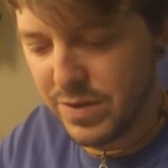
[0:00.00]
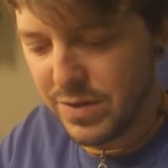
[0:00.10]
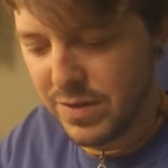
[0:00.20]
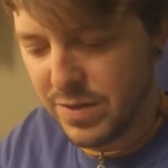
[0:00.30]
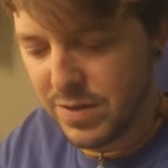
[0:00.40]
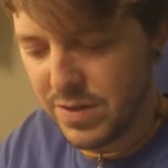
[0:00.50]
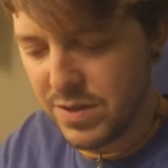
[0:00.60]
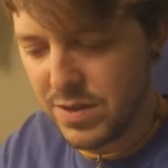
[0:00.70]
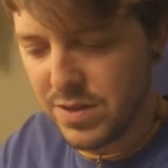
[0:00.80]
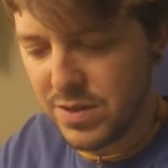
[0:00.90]

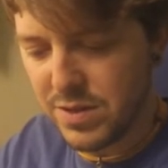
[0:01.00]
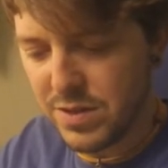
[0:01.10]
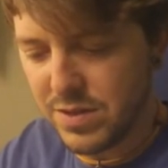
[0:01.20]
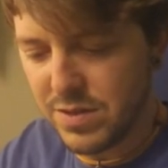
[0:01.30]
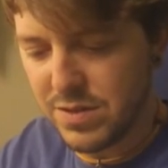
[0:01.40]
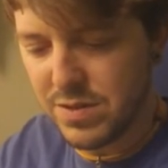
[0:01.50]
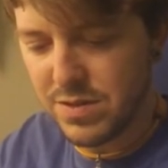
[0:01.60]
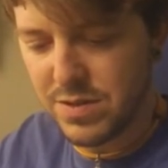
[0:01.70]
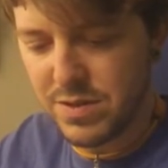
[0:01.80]
Nobody speaks.